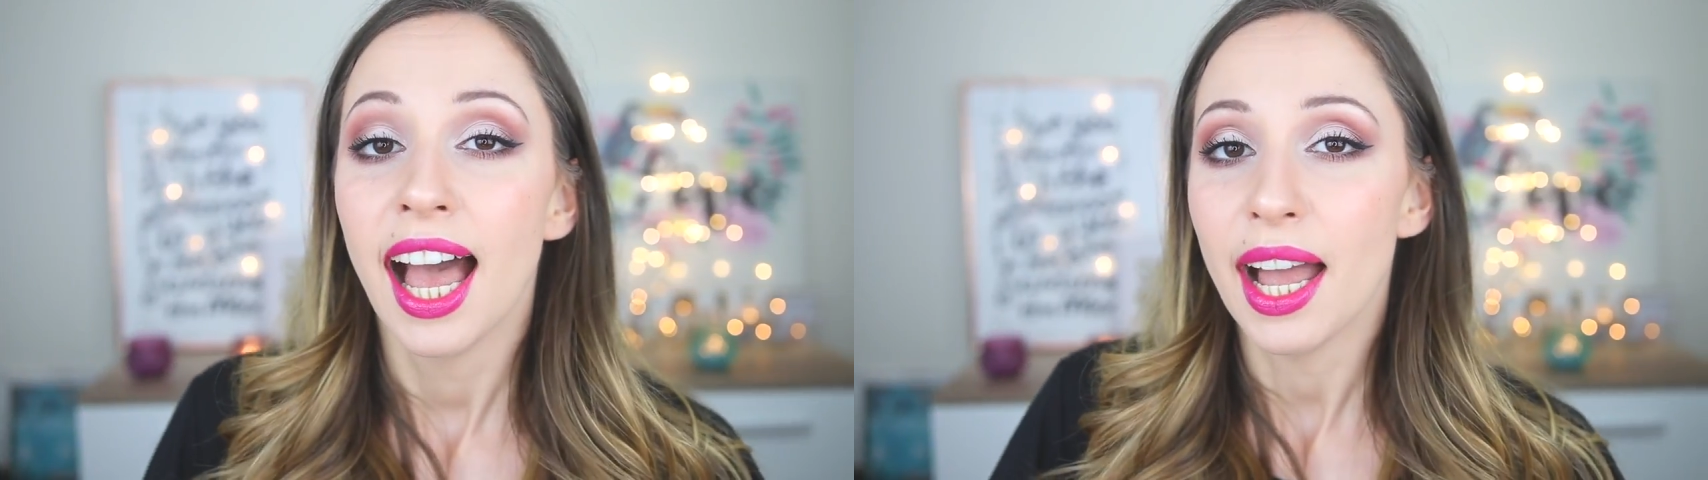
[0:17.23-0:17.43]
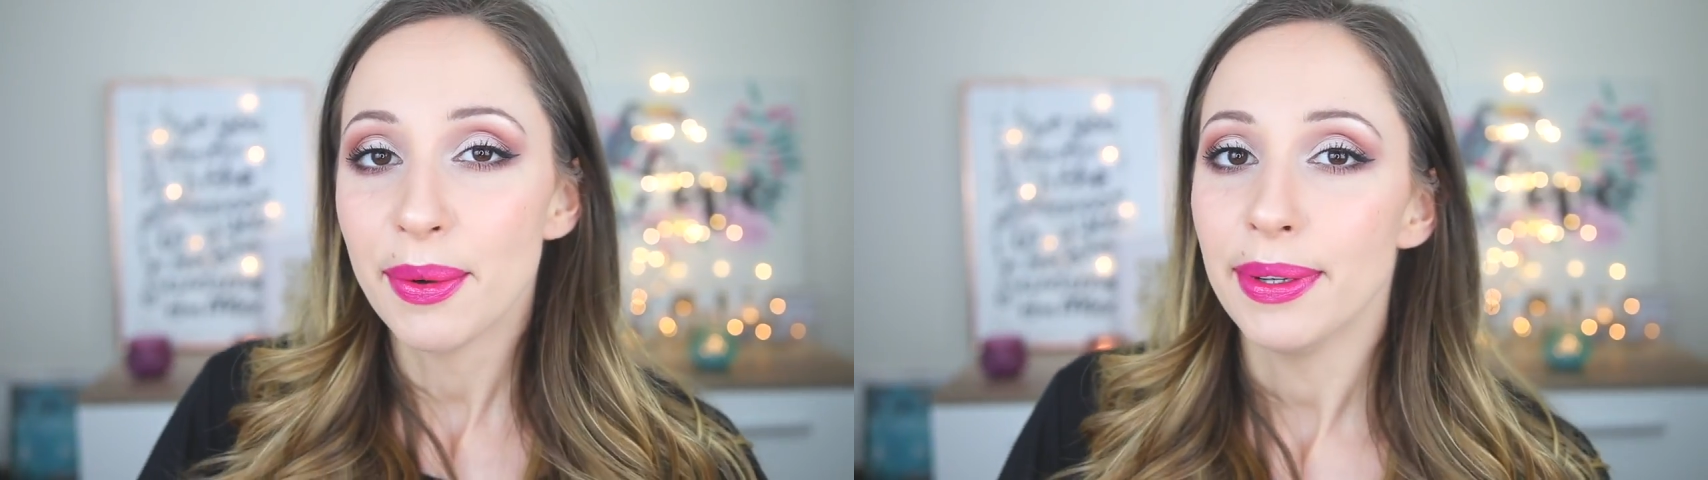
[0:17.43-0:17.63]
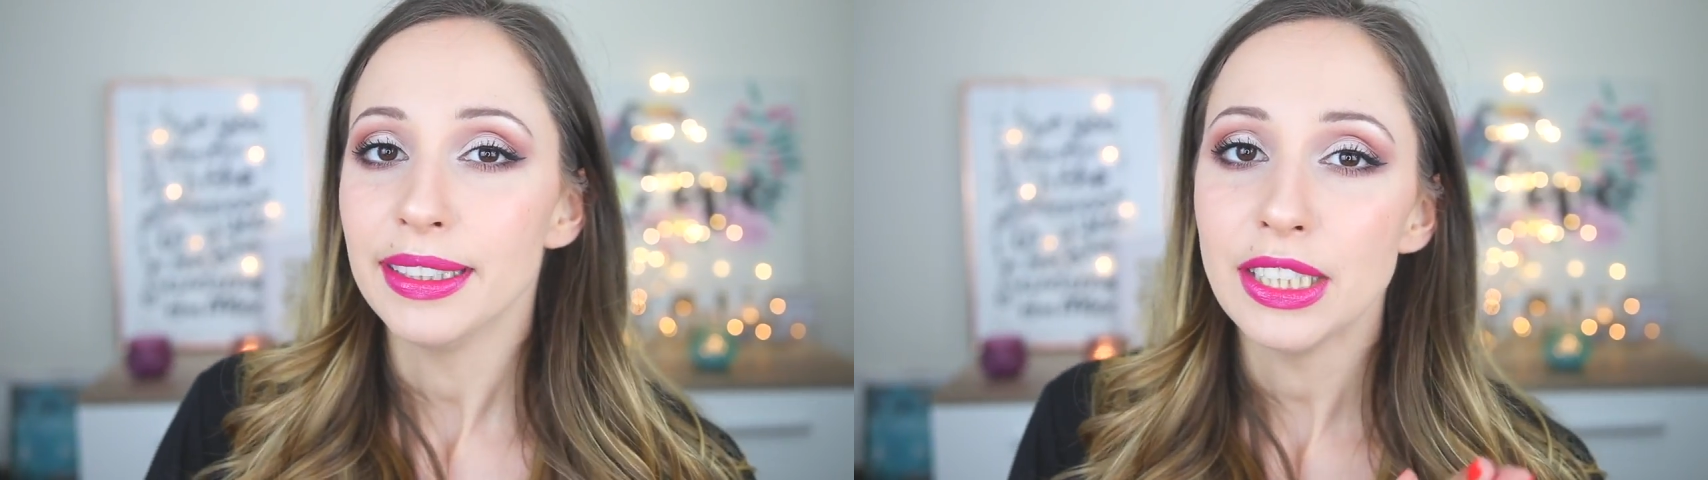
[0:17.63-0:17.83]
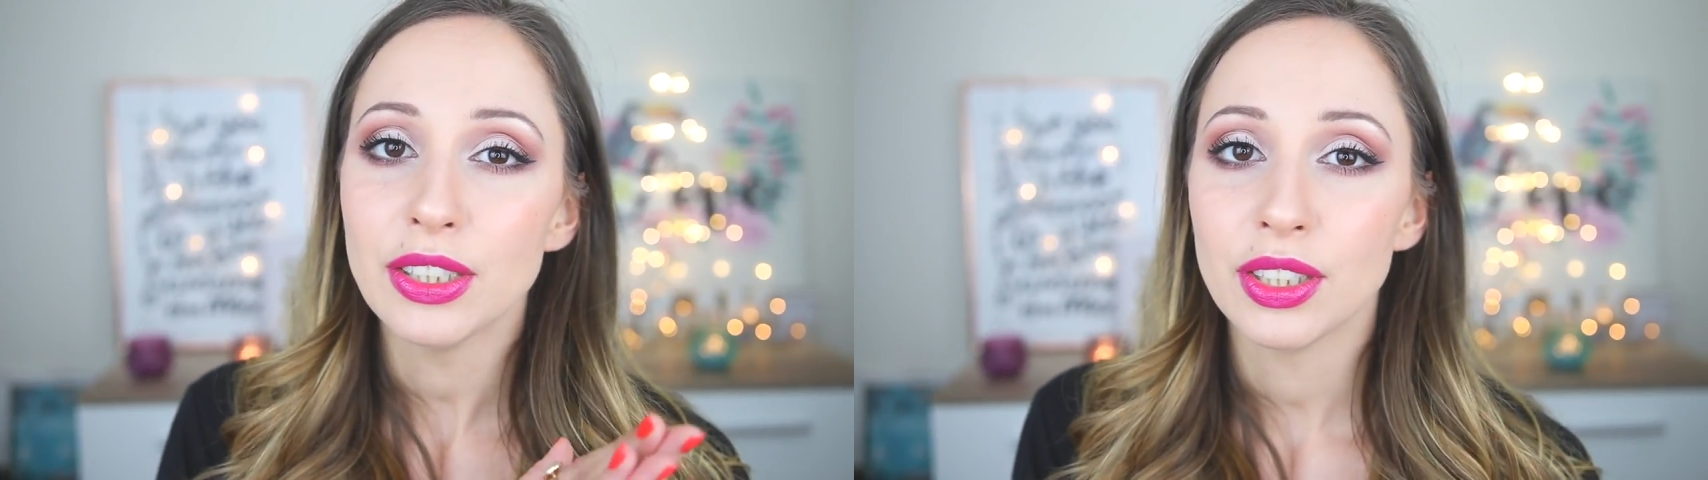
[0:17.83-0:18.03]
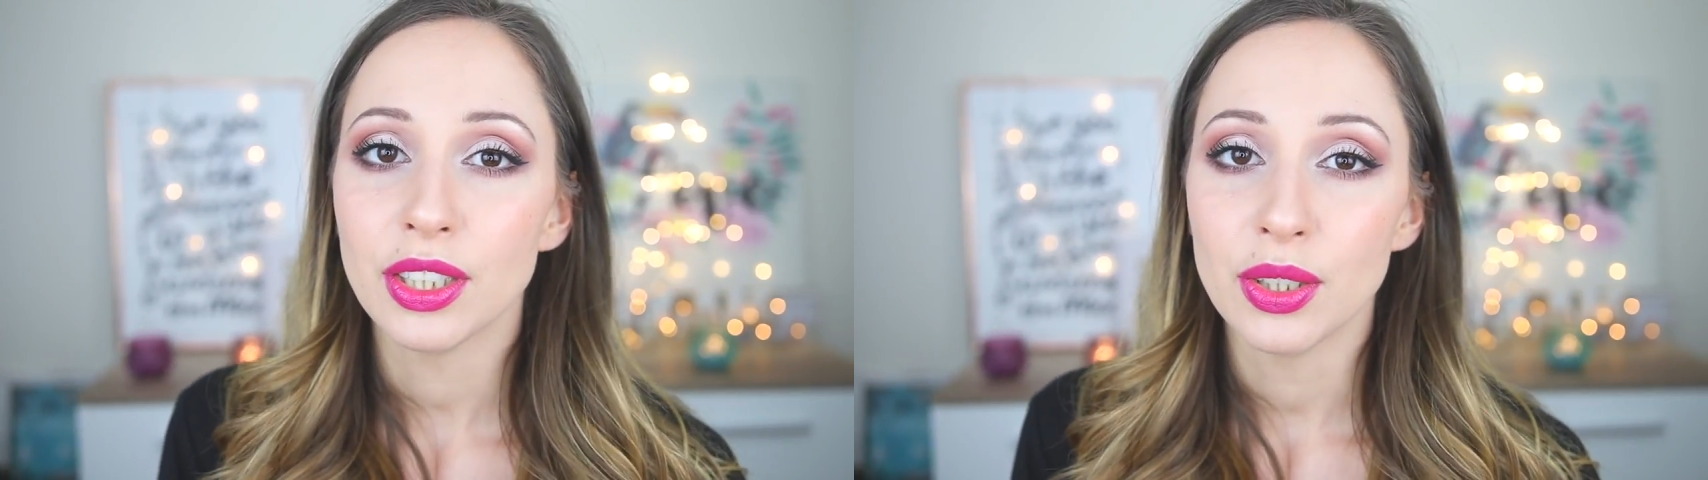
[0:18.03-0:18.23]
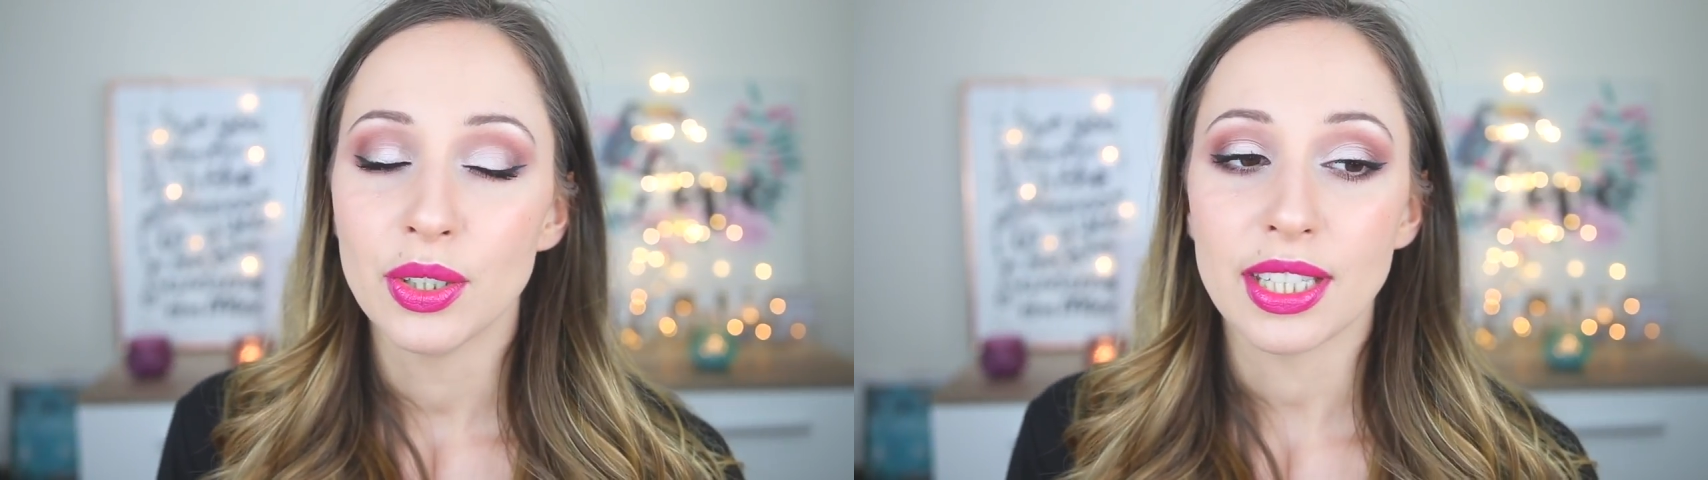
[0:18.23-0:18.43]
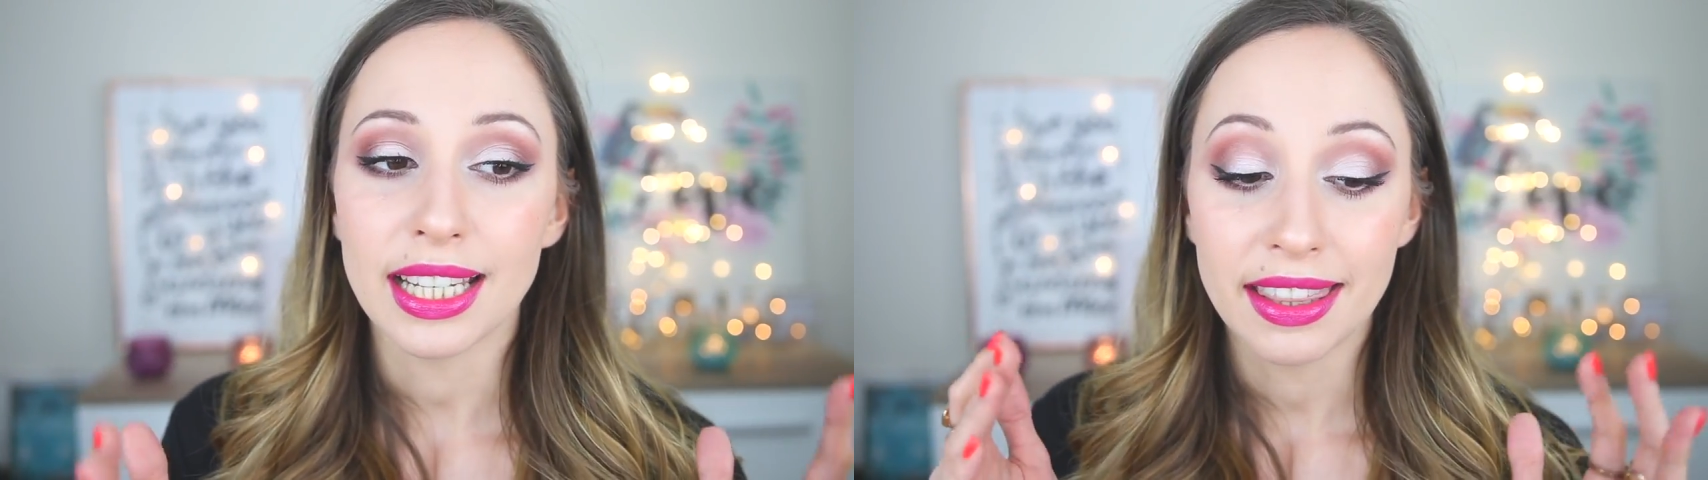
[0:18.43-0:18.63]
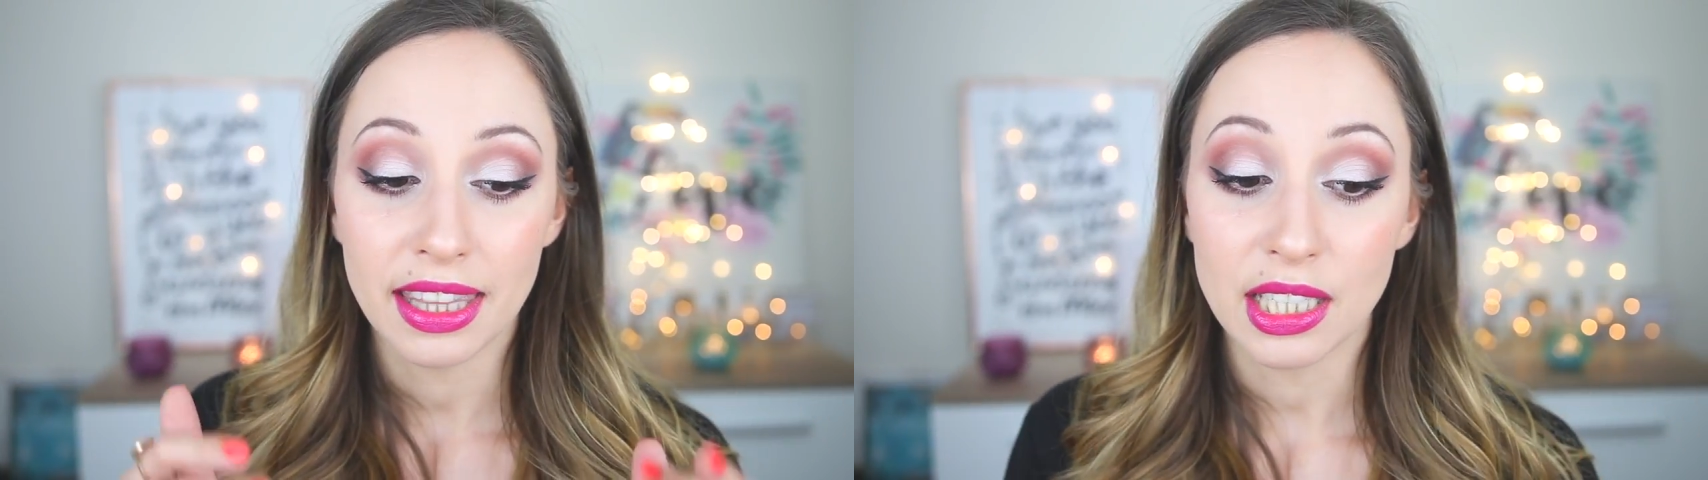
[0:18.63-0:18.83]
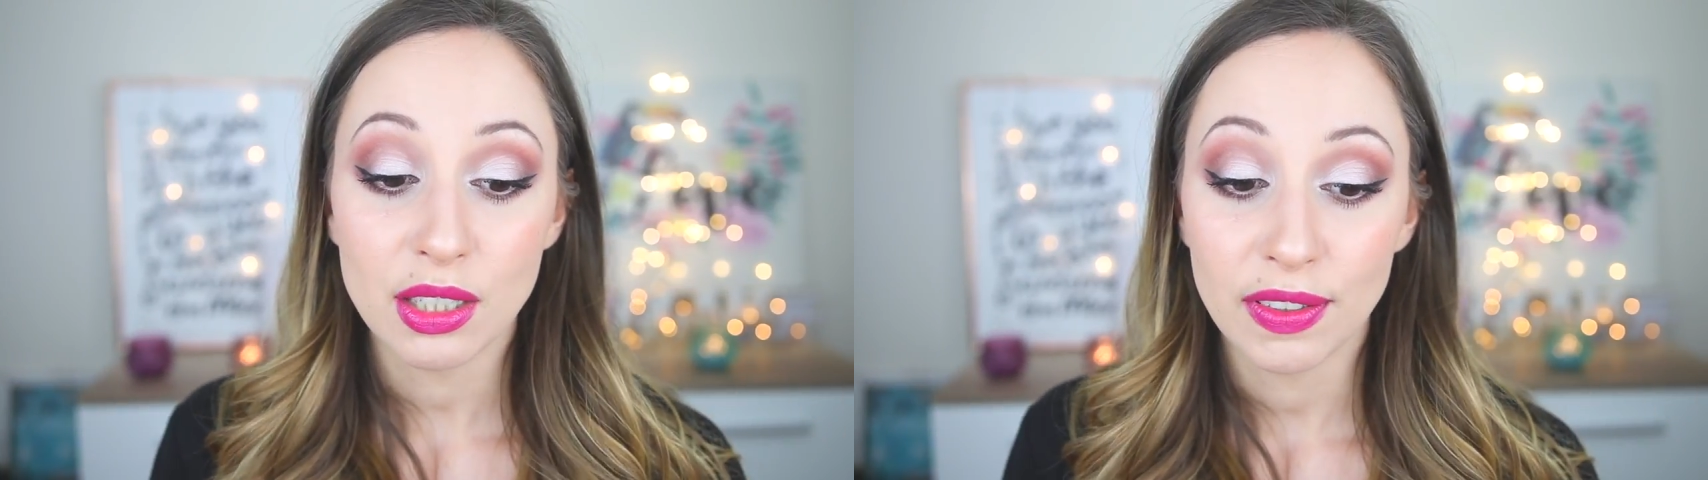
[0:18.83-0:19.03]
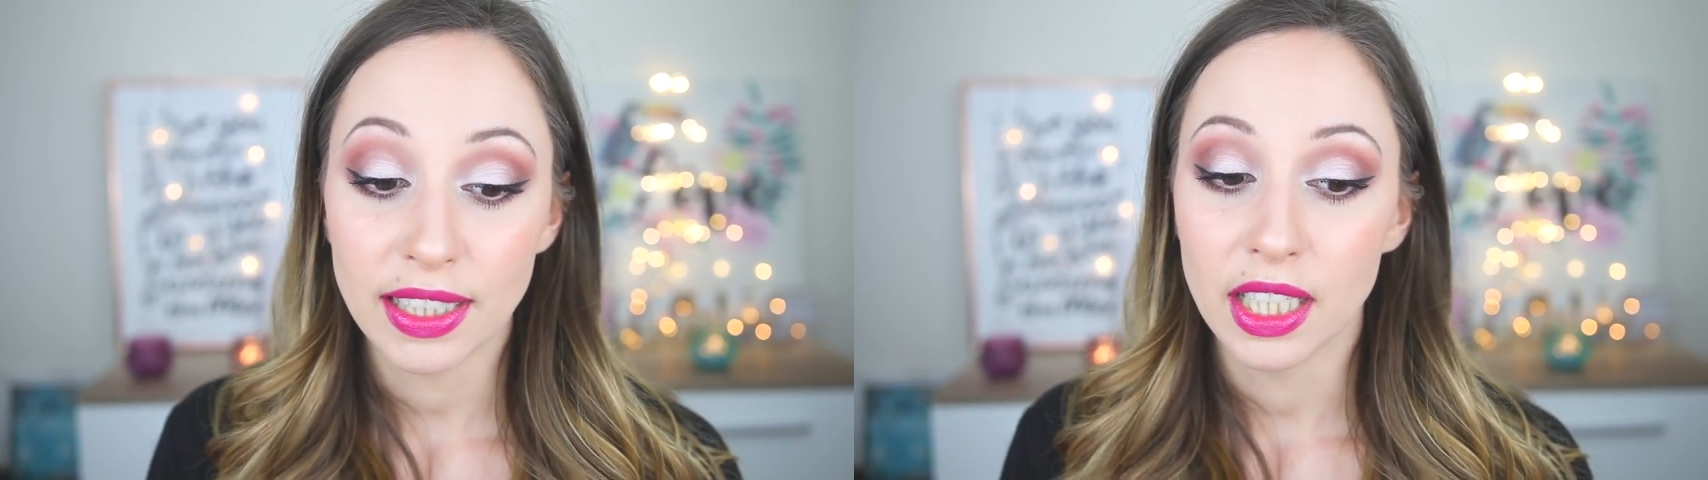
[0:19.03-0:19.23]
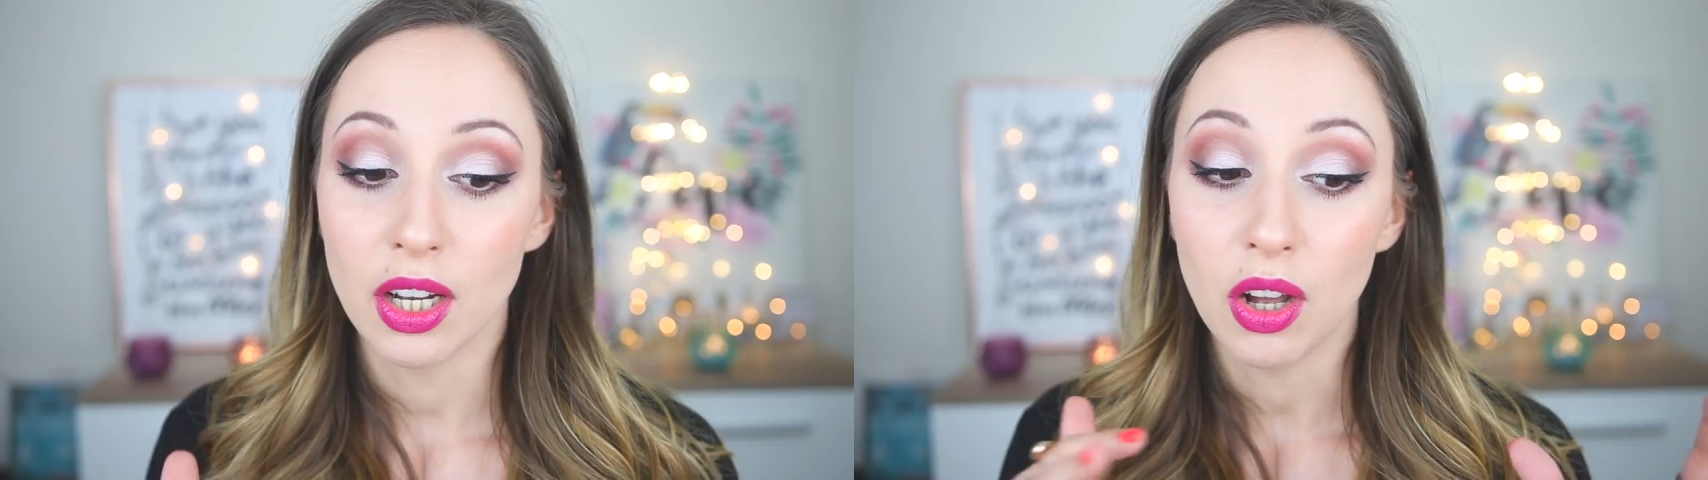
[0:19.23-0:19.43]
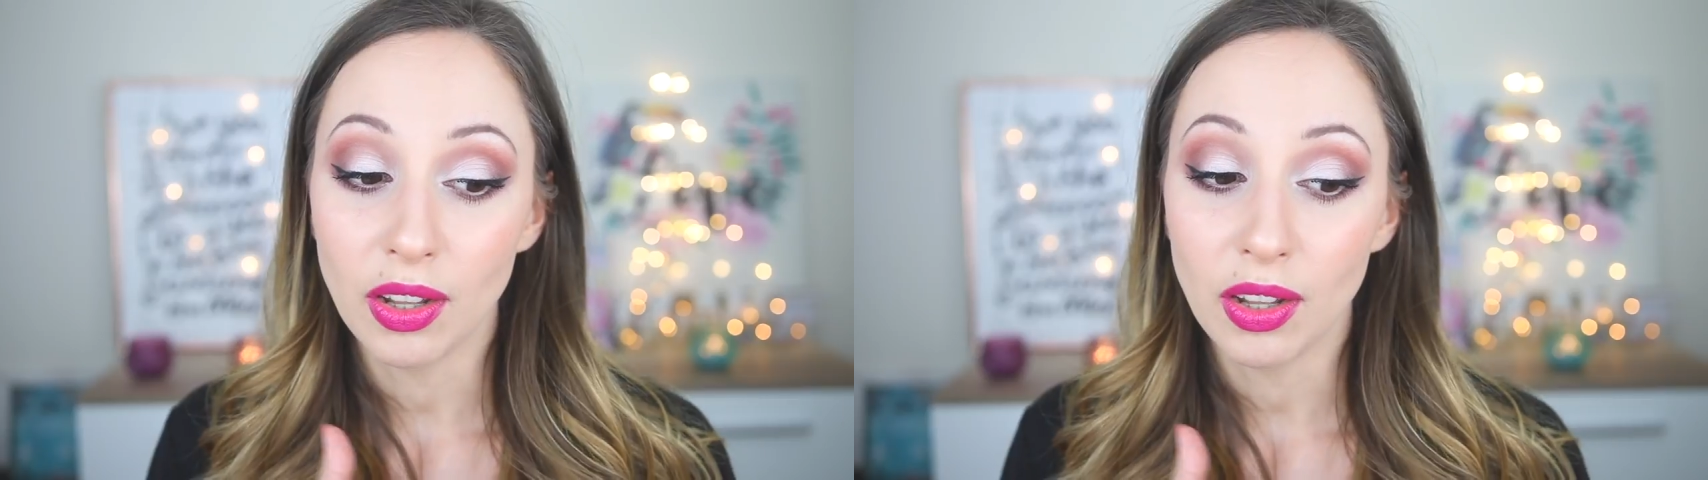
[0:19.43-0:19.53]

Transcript: I wanted to use in this video